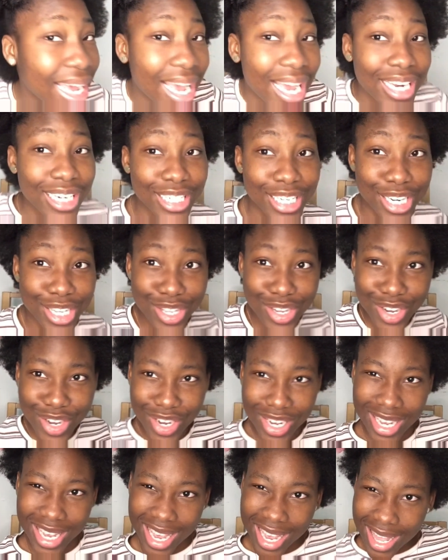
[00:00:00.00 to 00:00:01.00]
She's so
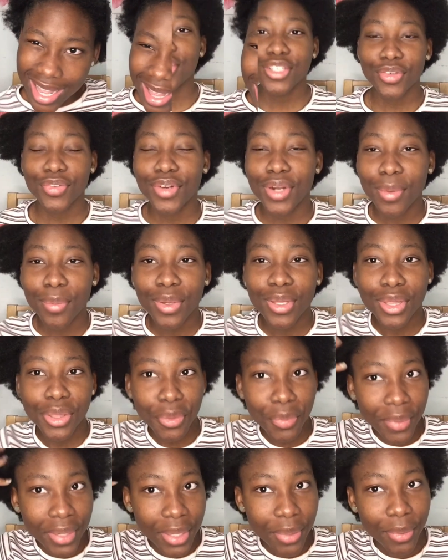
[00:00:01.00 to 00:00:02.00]
cute. So for number
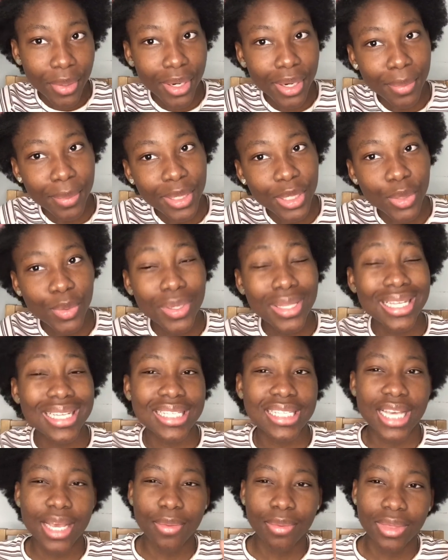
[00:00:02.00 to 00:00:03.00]
3, we're gonna be doing the
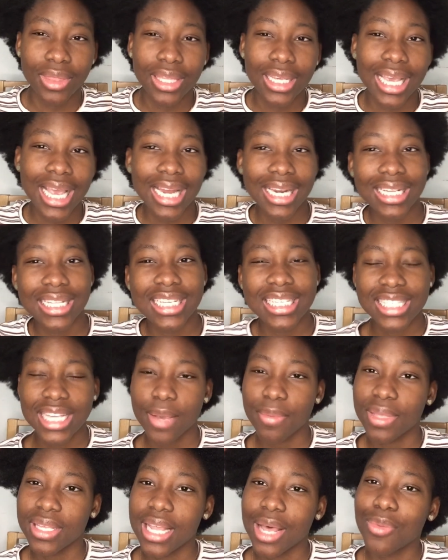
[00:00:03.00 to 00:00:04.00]
same
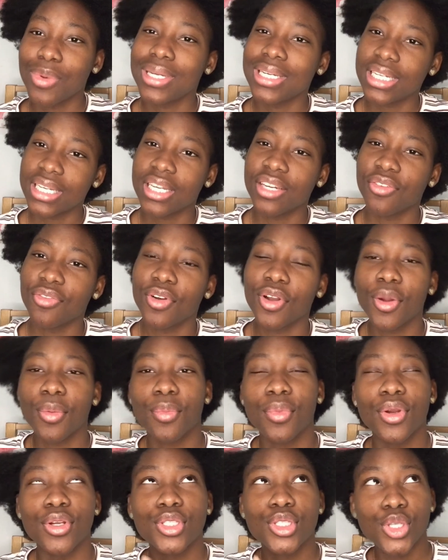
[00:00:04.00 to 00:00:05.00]
thing that we did for
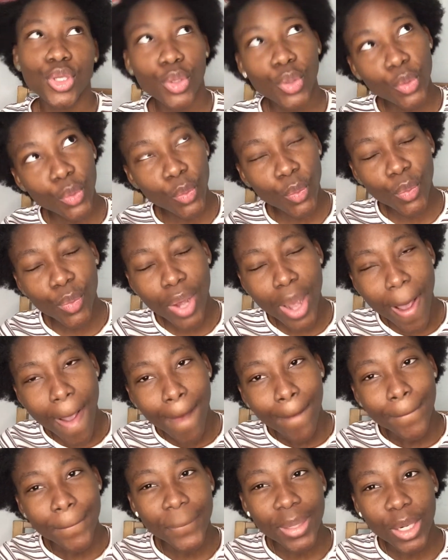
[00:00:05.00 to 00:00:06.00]
number 2,
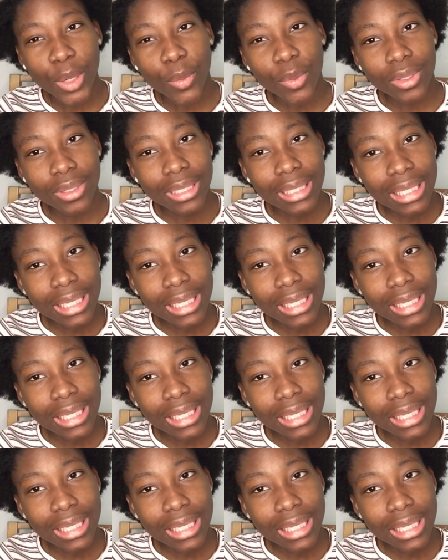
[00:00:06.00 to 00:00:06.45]
but with a